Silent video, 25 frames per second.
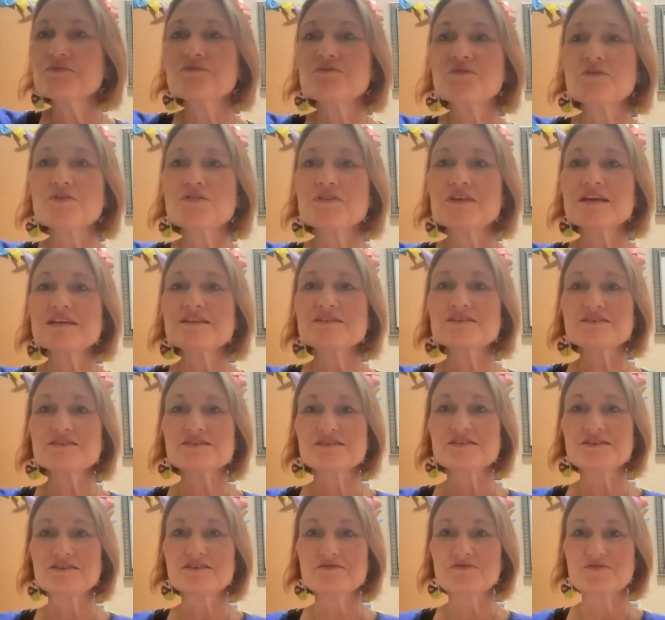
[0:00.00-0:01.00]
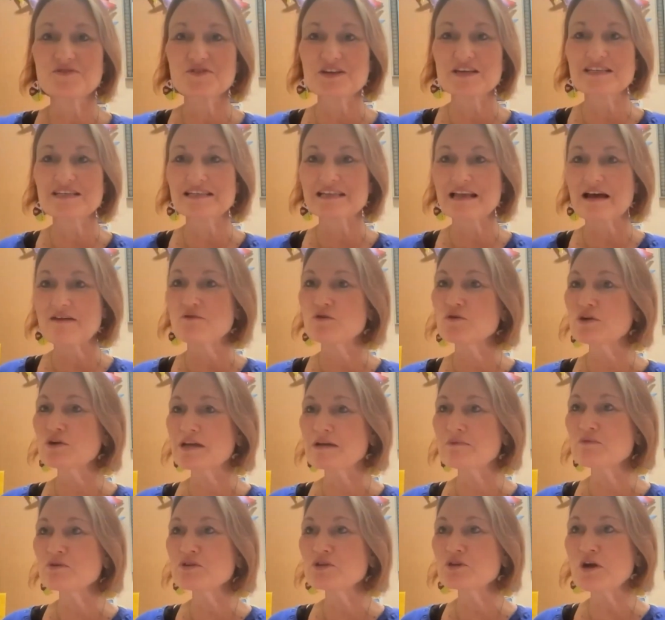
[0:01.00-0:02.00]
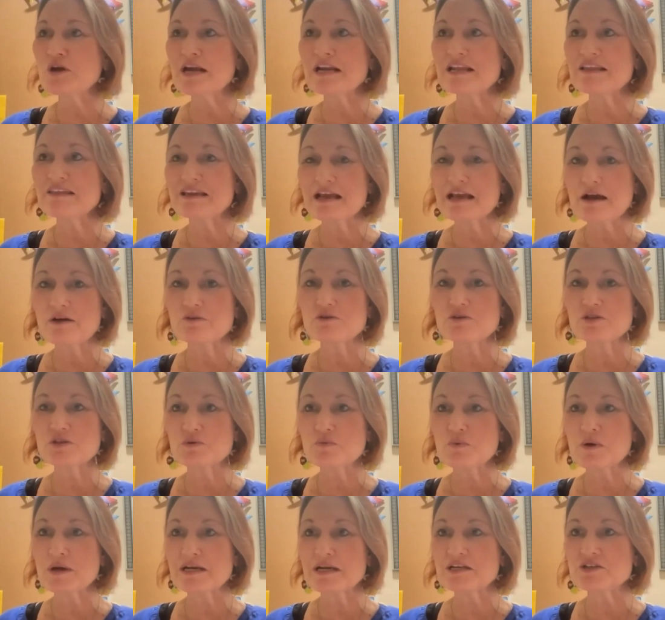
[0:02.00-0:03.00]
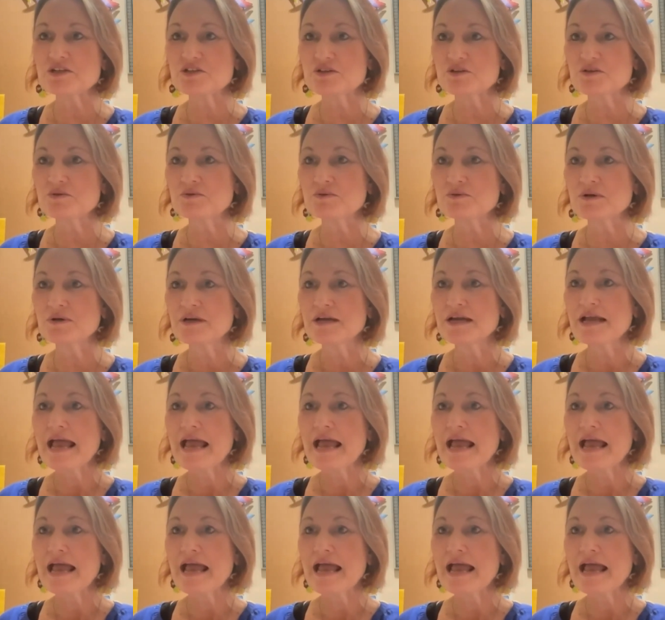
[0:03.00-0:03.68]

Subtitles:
for this level. Kim, was there anything else you wanted to